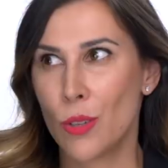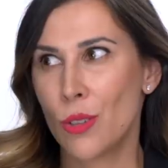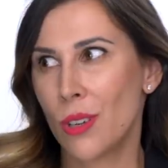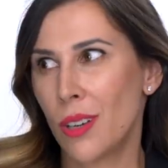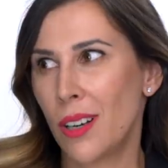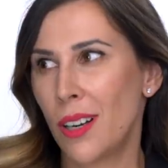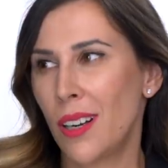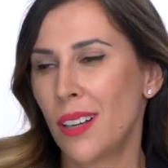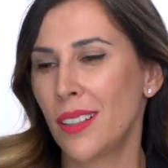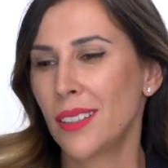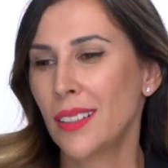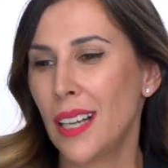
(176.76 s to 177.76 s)
Sure.
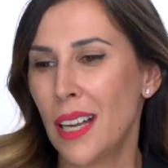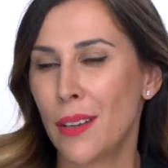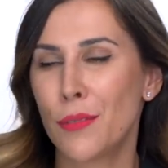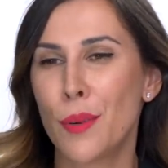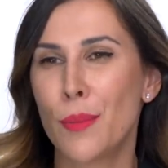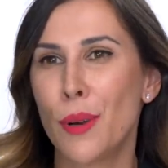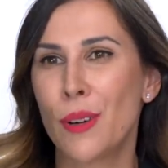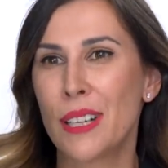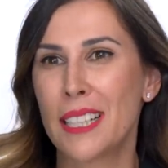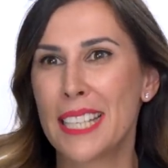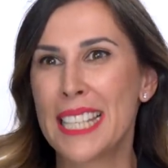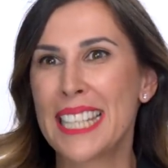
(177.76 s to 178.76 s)
I'm from
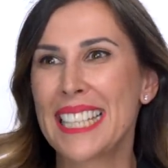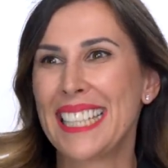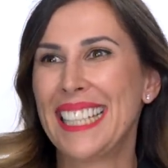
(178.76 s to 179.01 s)
Balkans.